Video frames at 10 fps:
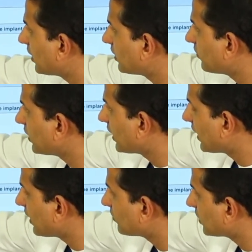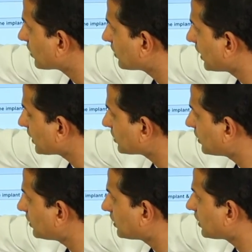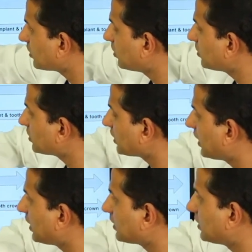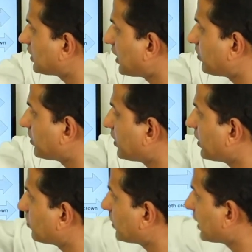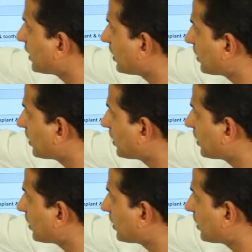and then we have the connection that goes on the top of the implant,